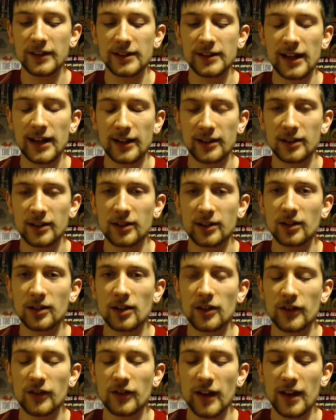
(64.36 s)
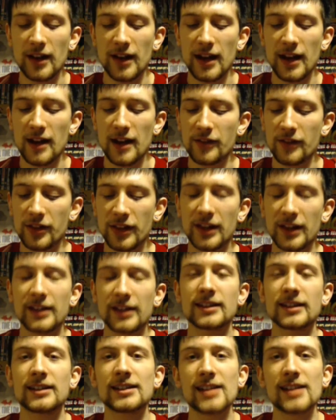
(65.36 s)
like a glove. Everything is
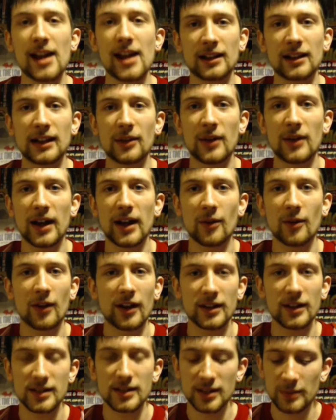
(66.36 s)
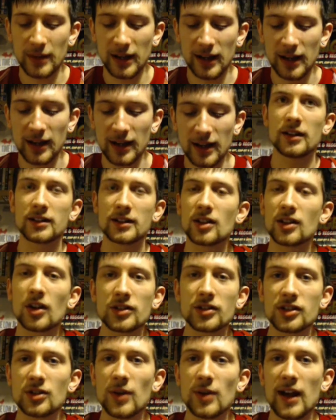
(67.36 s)
exactly where you want it to be. It's not
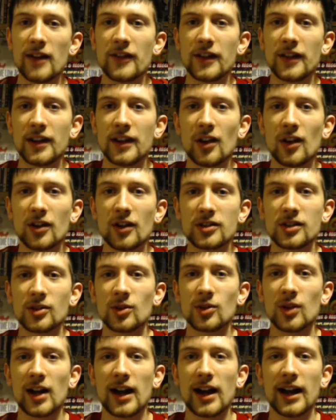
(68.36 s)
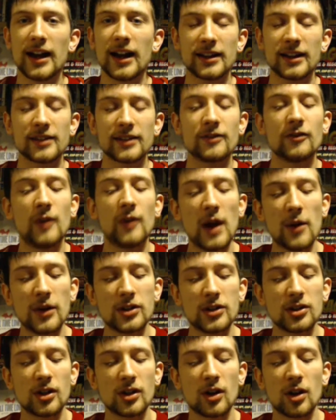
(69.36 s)
too heavy, not too light. It's very
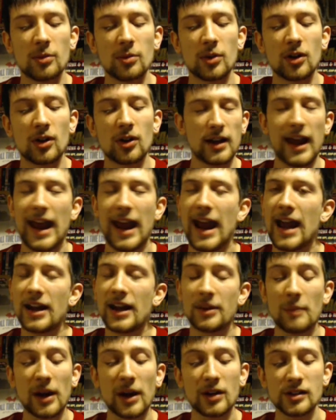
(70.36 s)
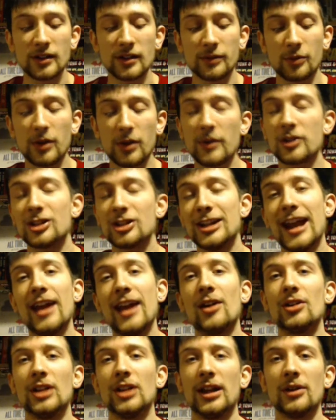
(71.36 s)
durable. And Microsoft pretty much
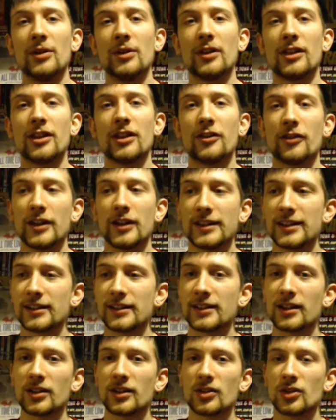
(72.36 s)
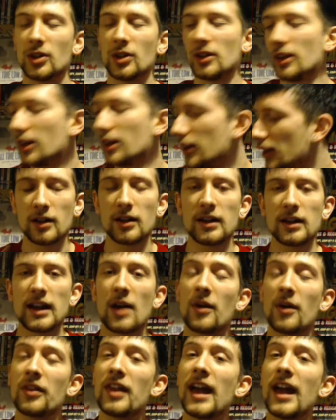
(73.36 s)
nailed it with the 360 controller. Now
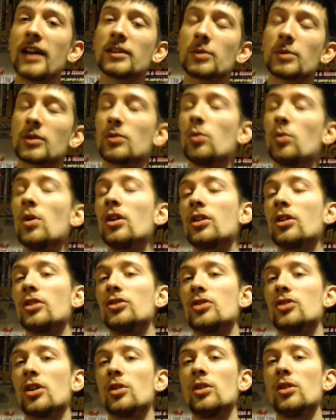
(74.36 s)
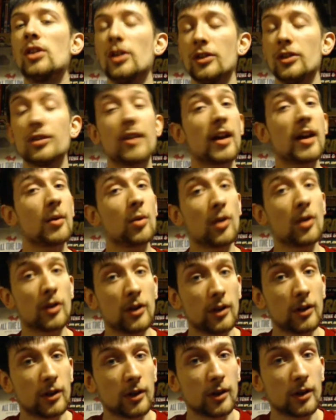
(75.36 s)
with the Xbox One controller, day one,
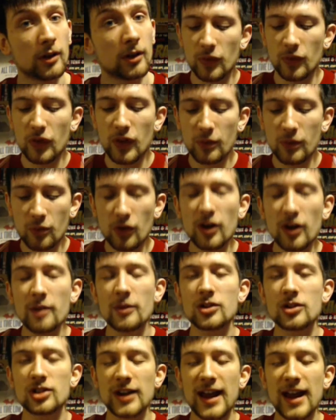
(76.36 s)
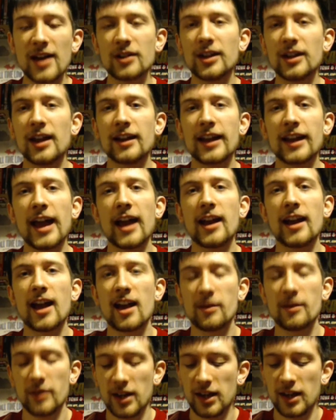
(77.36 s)
they've pretty much nailed it again. I
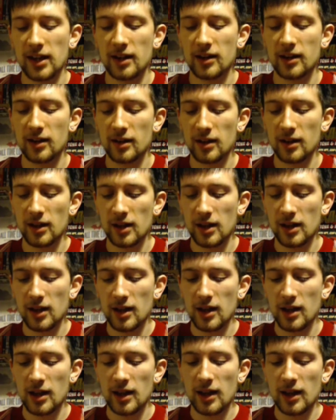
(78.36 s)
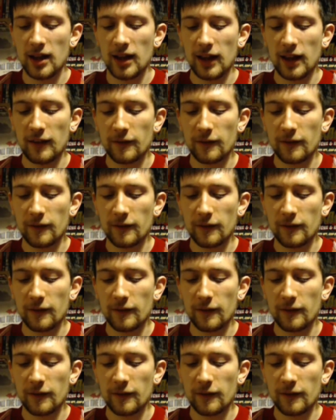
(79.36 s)
mean, I